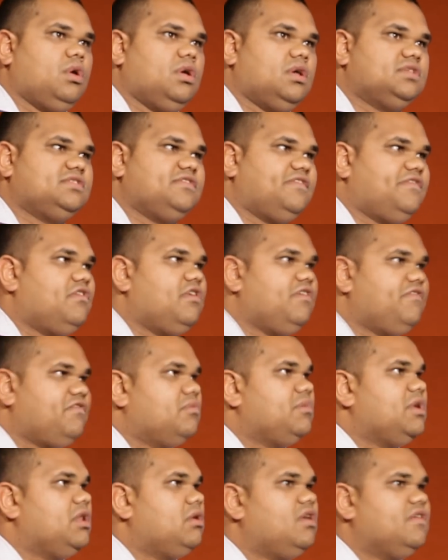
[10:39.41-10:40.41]
It's a fight for
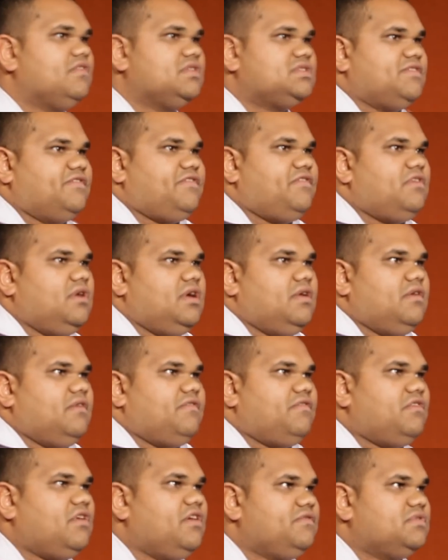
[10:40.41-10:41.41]
my life. It's a fight
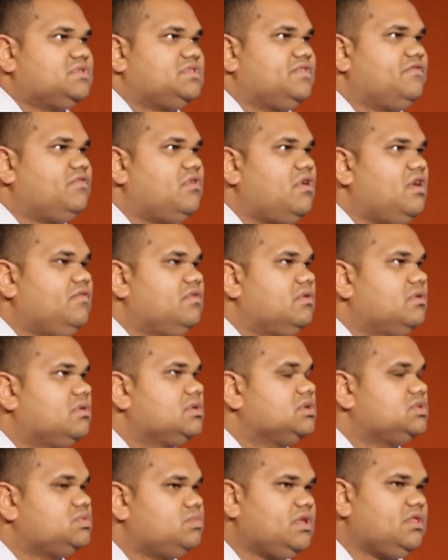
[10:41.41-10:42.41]
fight for survival.
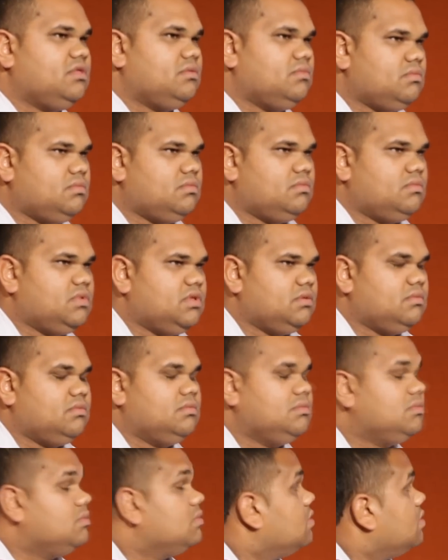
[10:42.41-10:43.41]
Because with, with
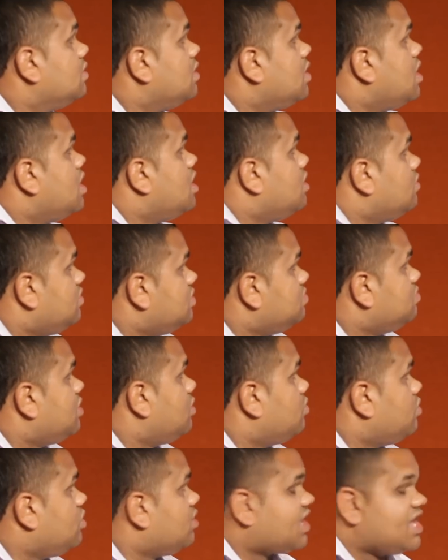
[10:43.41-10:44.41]
with my
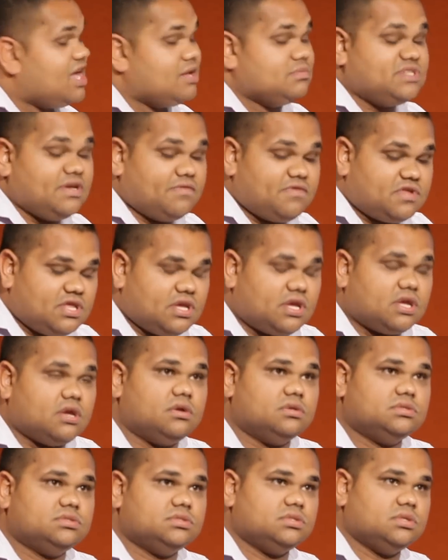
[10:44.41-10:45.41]
work comes everything
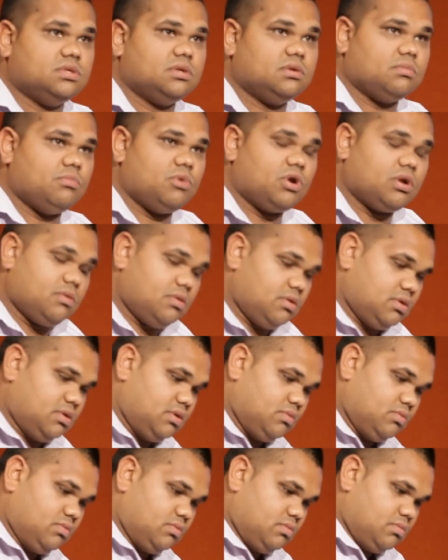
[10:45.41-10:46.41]
else. My
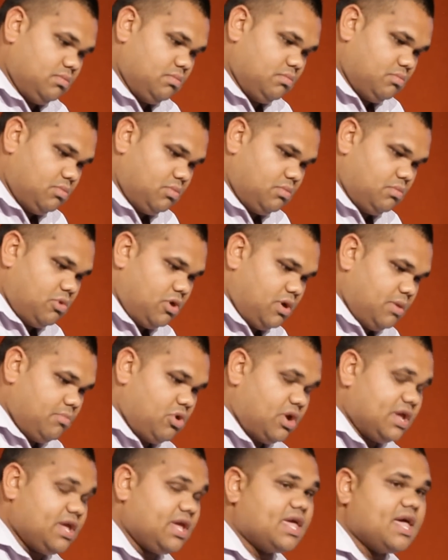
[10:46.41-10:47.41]
my,
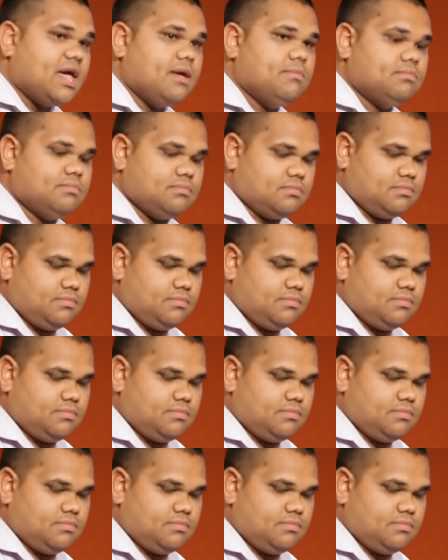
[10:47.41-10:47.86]
my income,